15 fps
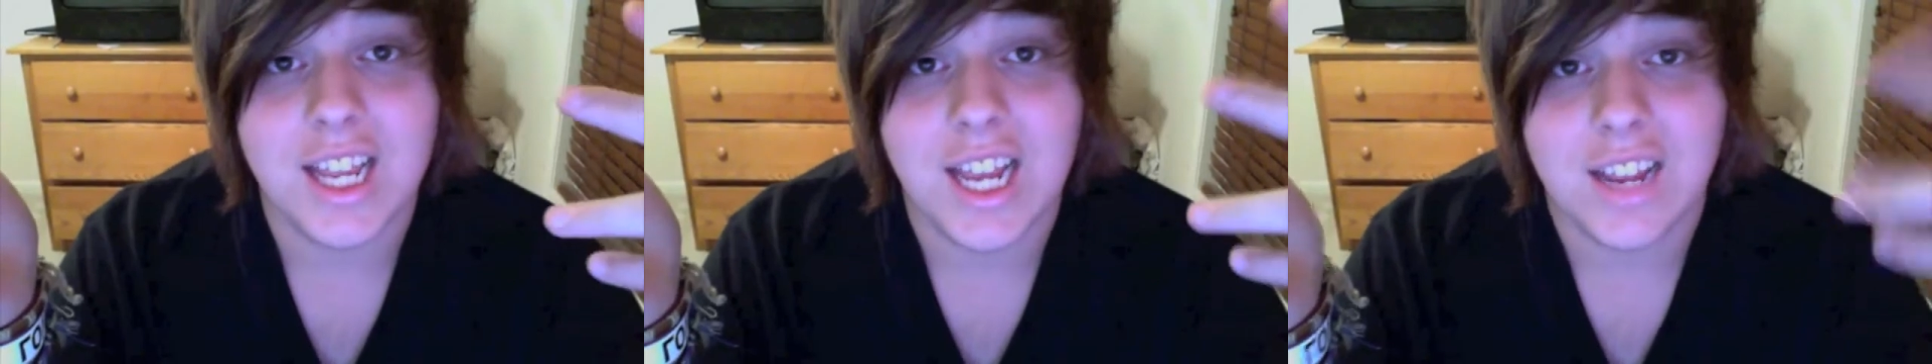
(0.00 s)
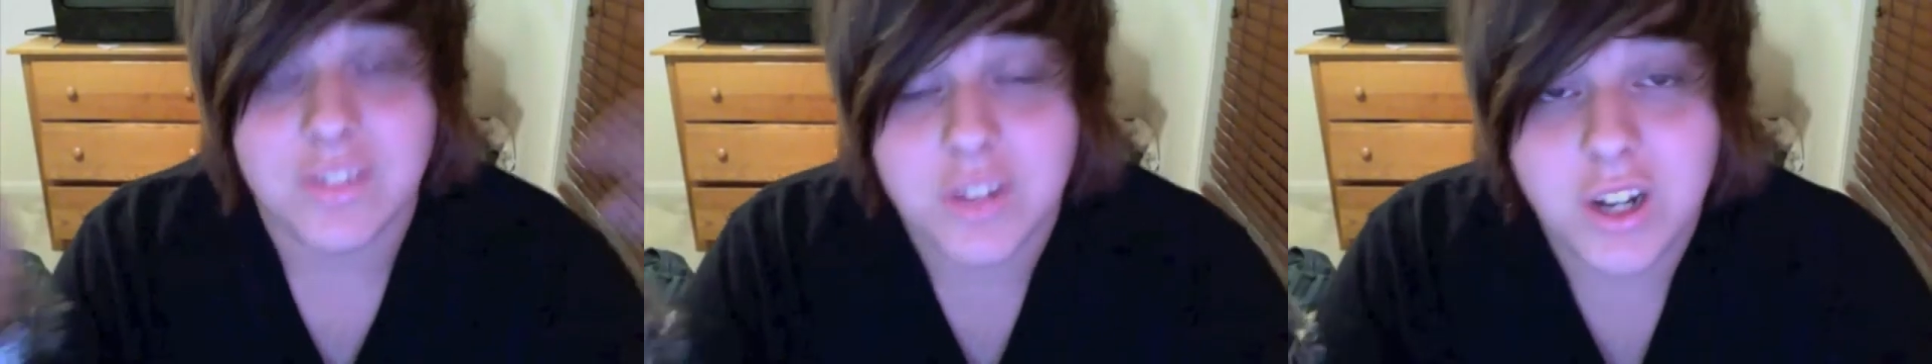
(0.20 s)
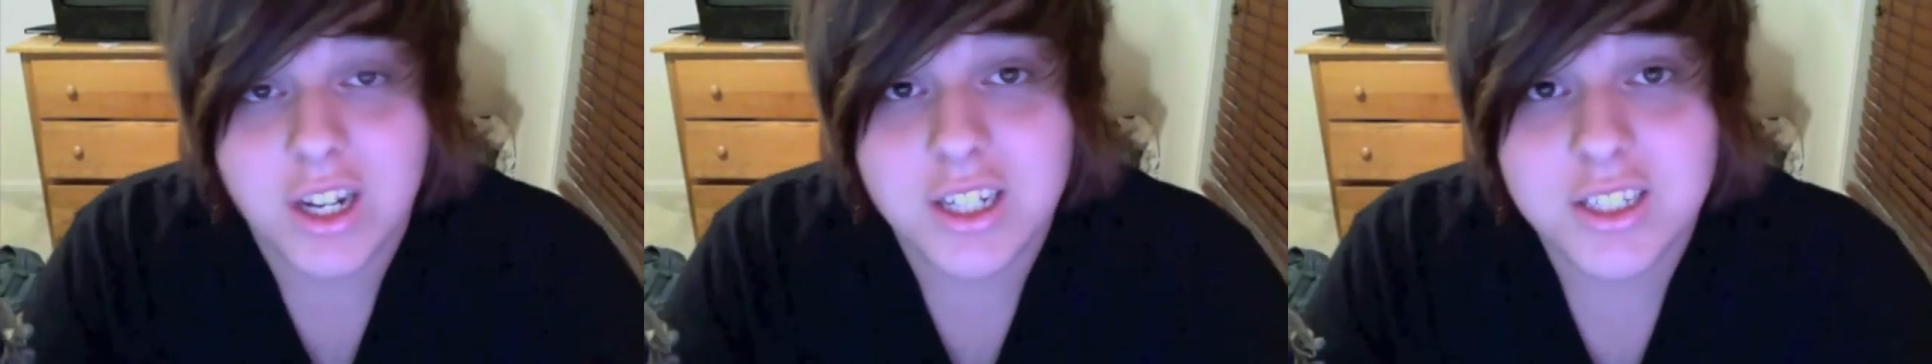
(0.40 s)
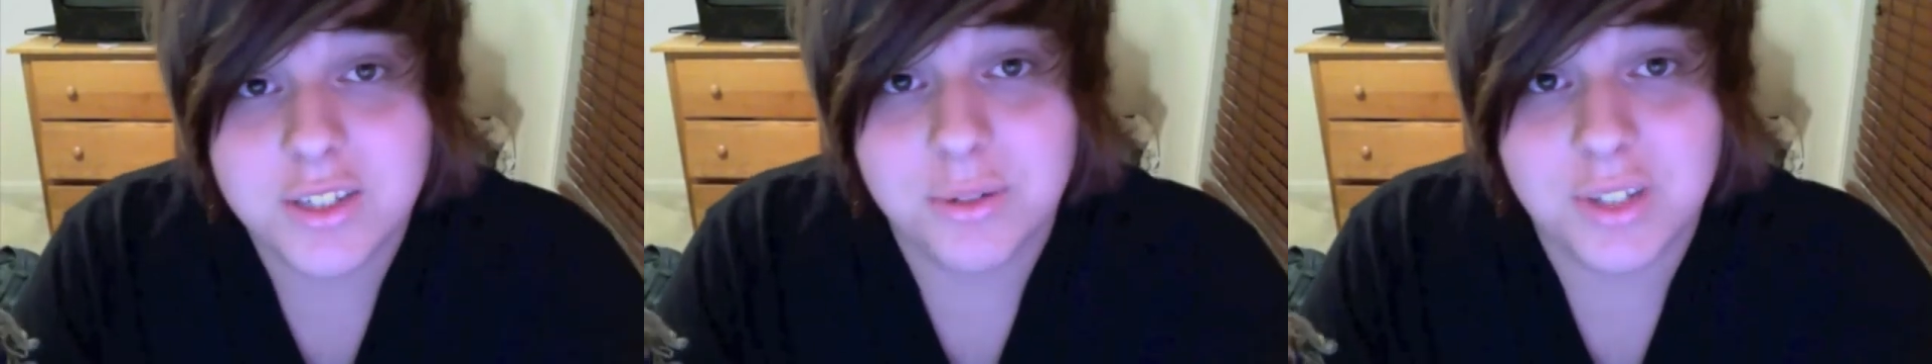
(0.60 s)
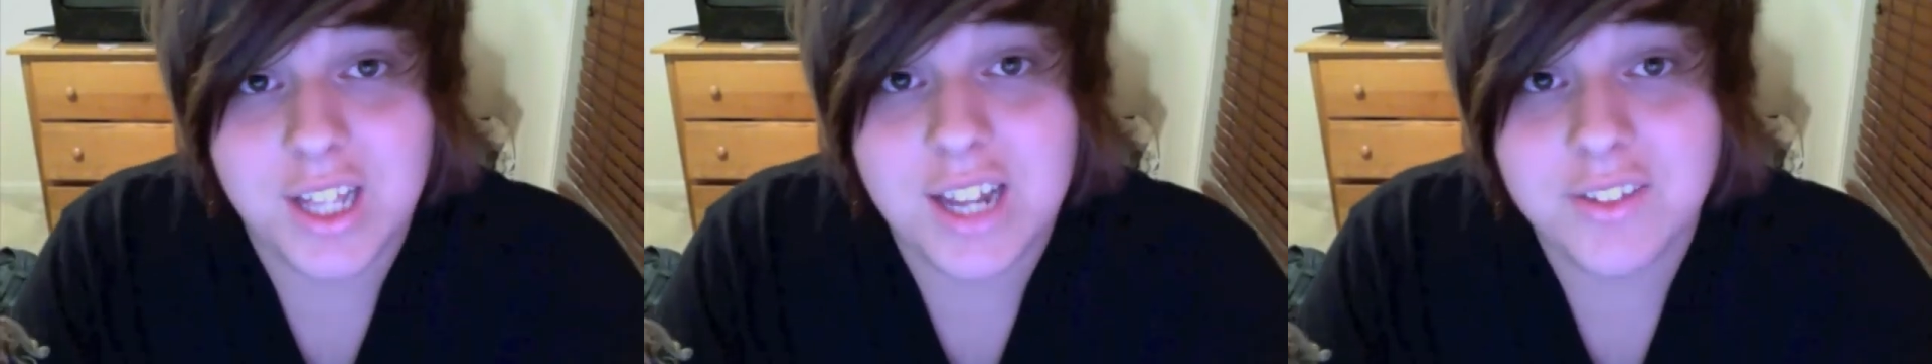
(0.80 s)
I've gone to a
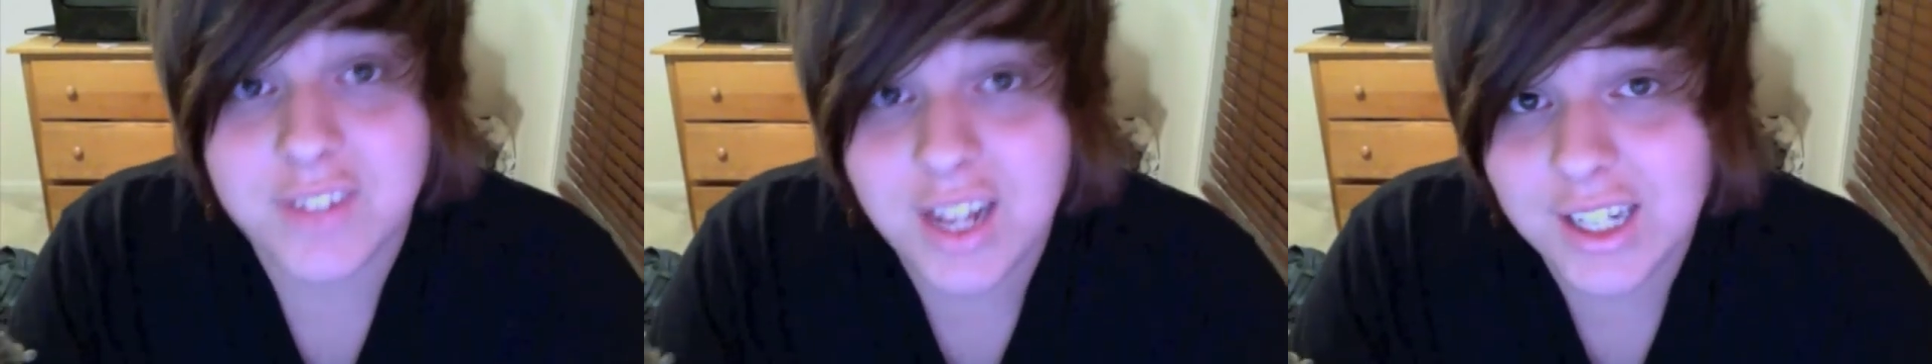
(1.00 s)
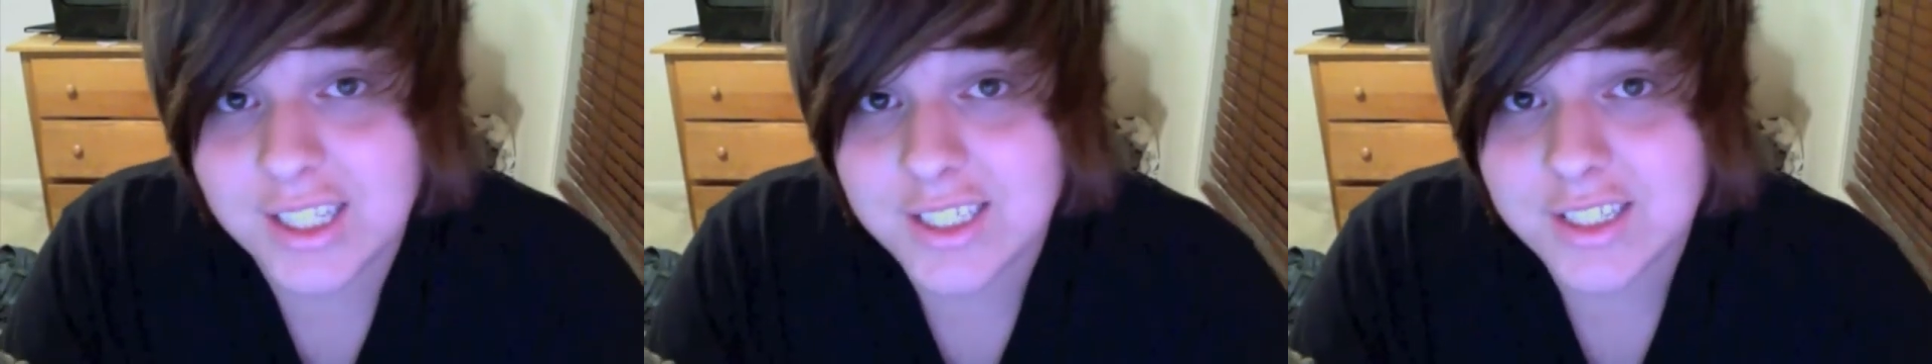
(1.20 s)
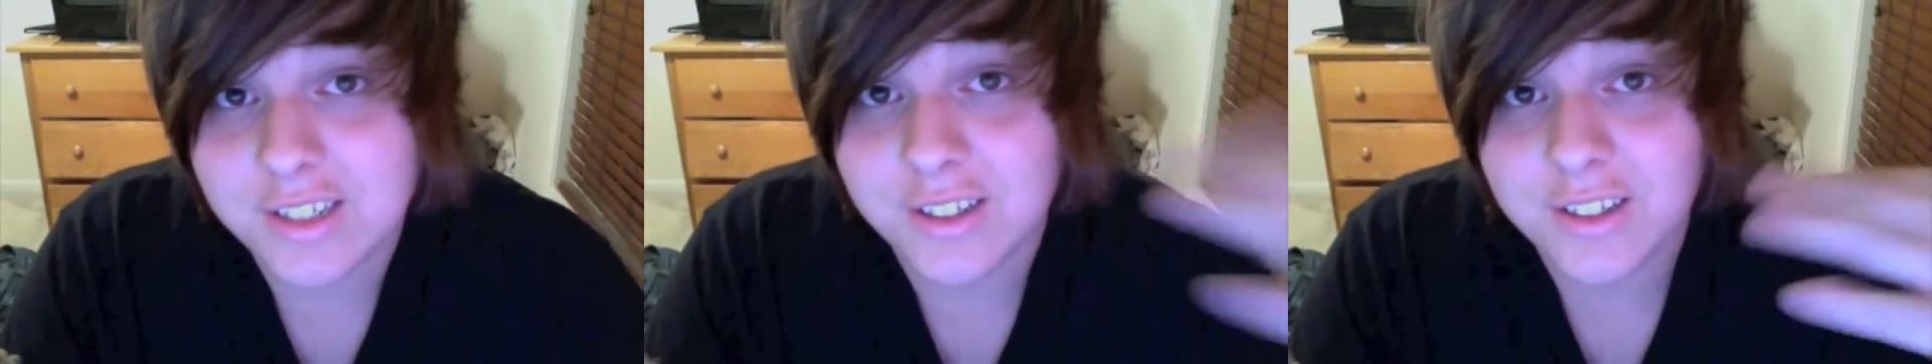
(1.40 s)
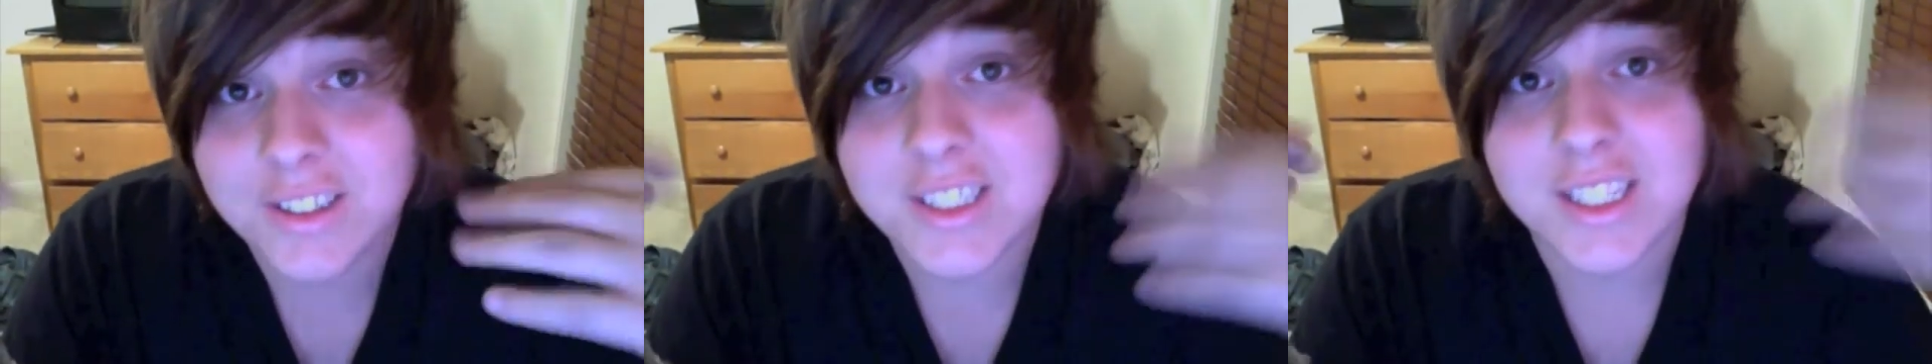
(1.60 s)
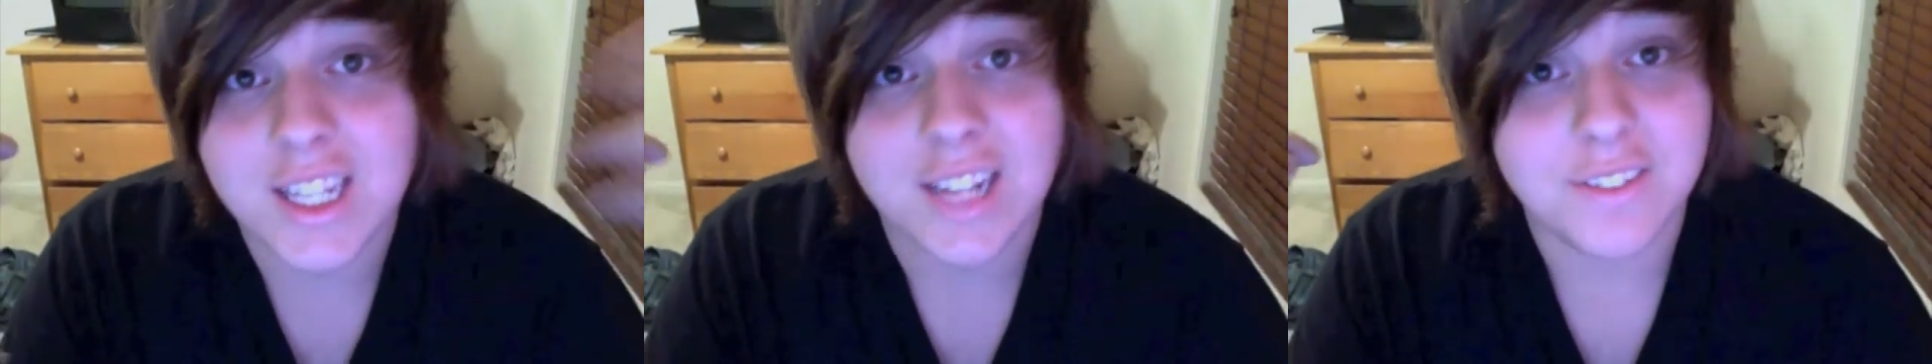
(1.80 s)
lot of
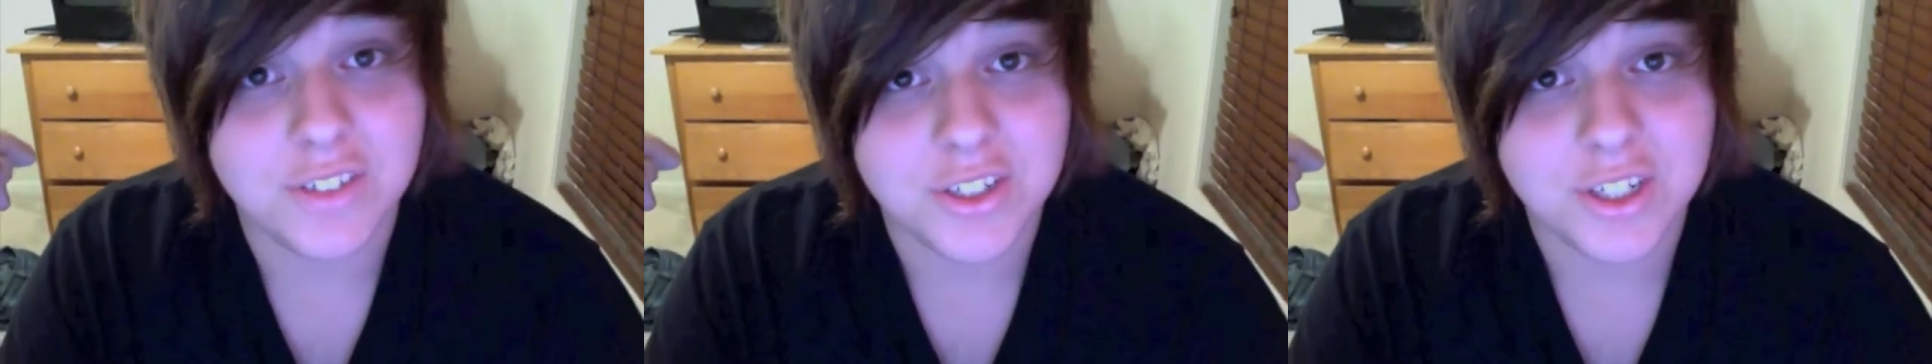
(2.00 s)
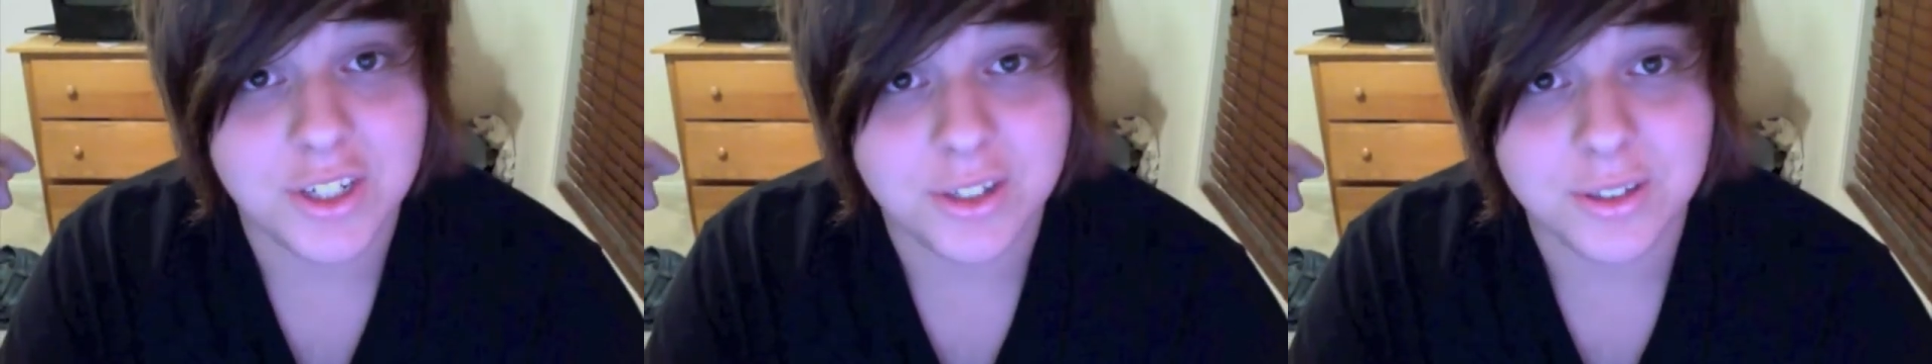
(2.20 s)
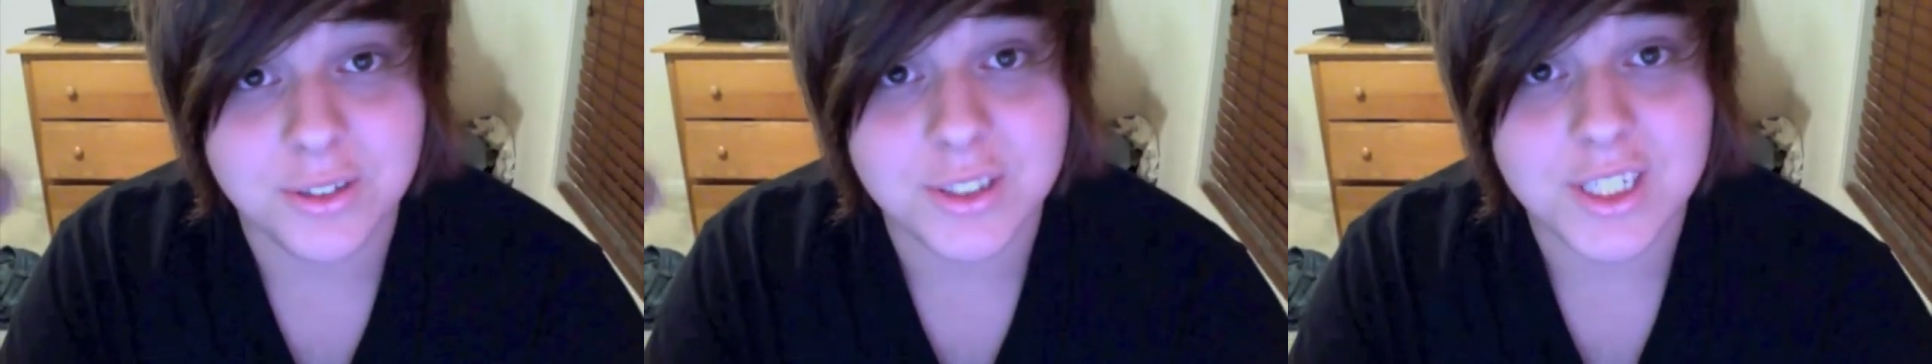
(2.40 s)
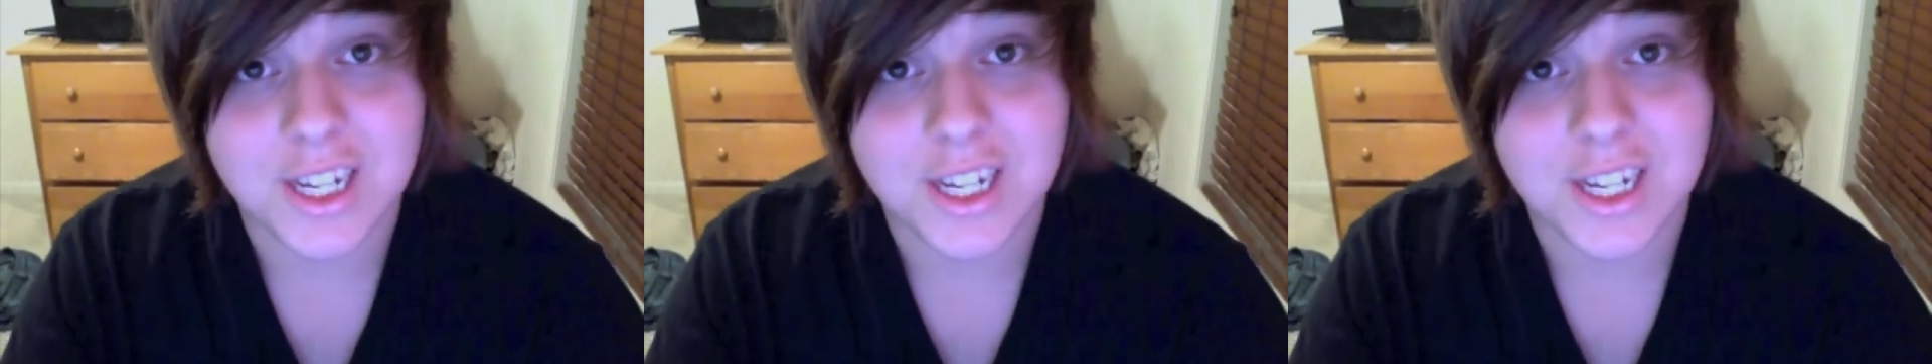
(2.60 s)
concerts, a lot of shows,